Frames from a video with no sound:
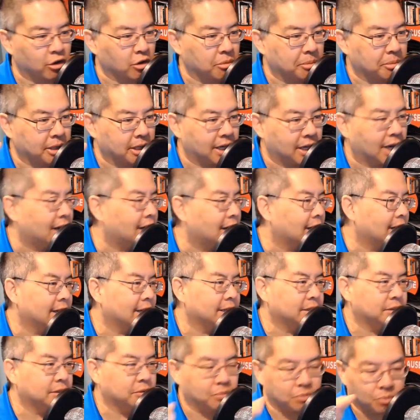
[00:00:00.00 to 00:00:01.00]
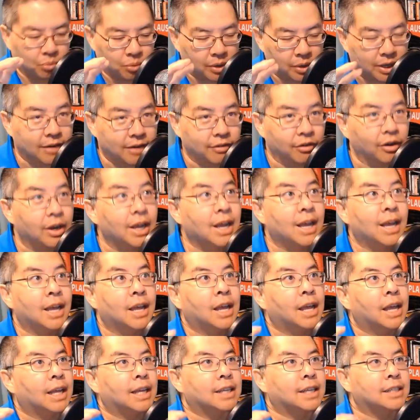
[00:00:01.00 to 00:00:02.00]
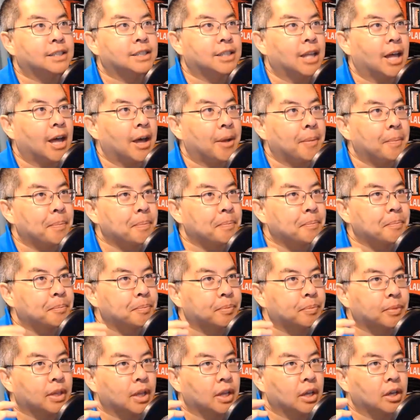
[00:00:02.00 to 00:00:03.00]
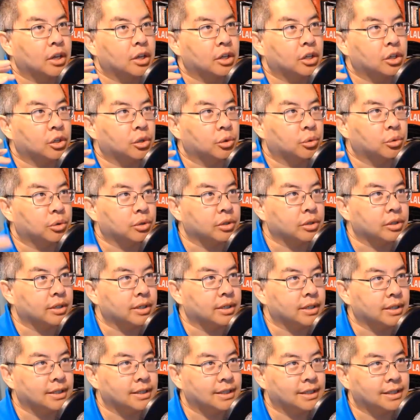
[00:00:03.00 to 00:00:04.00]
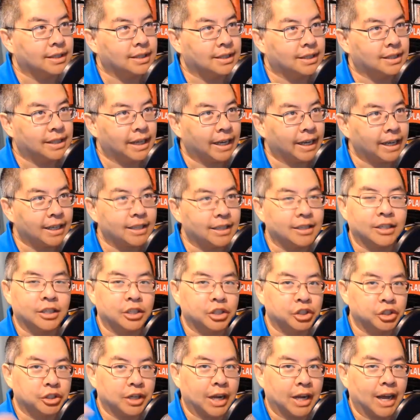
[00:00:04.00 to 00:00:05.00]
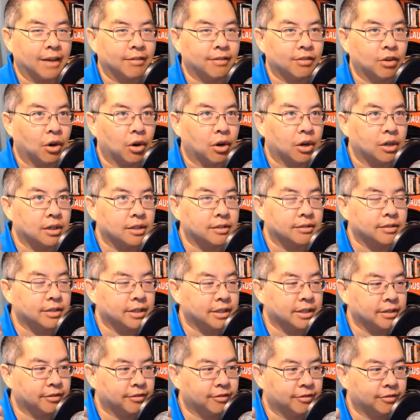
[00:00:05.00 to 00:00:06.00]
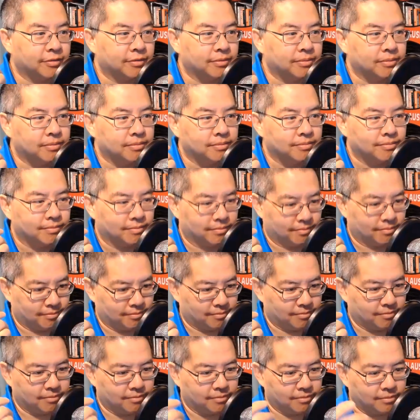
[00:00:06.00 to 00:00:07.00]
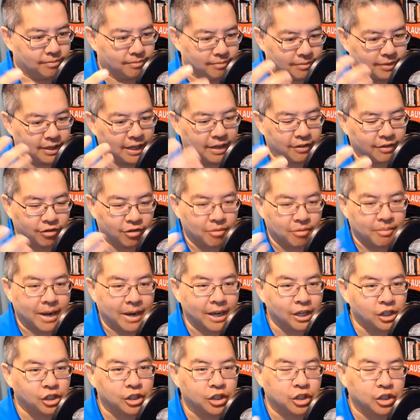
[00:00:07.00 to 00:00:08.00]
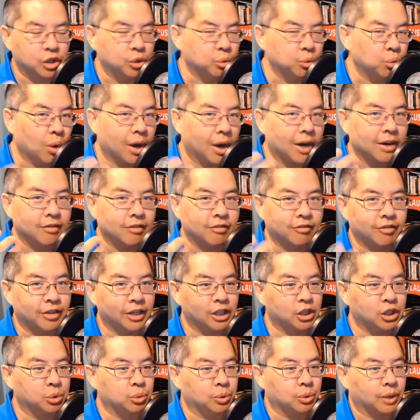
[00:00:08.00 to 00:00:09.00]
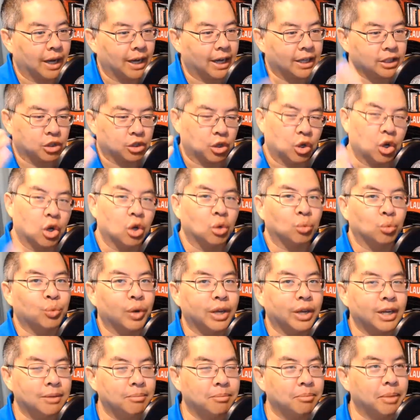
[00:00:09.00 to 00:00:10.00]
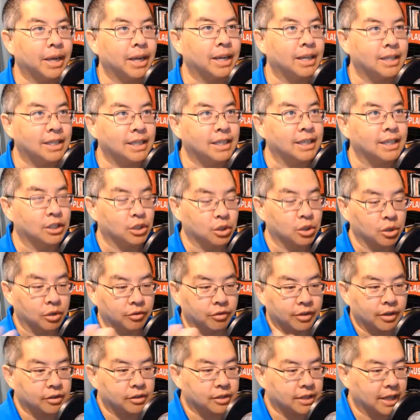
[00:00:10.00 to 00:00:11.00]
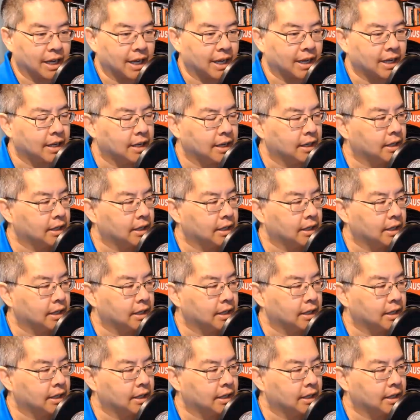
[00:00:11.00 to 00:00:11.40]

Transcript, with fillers: BI, whatever, is that your data should have all the information that you want to visualize already baked in it. So if there's a